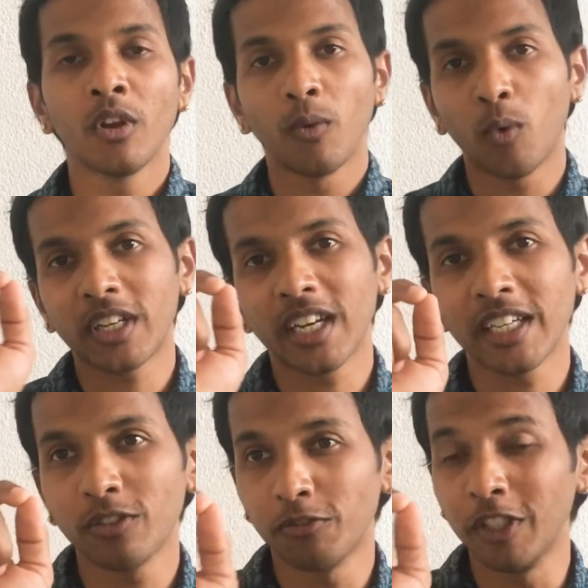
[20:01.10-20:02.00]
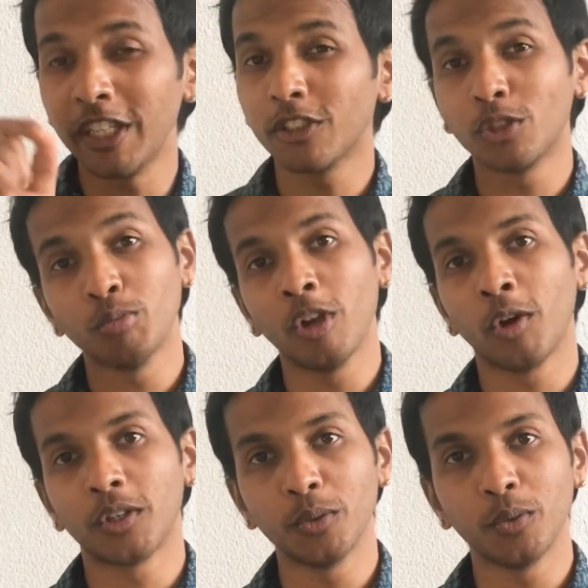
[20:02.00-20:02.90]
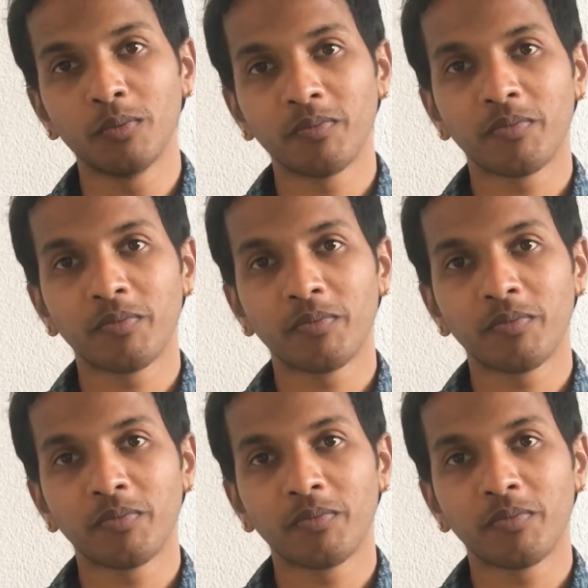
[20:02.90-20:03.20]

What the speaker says: what kind of nature you belong to.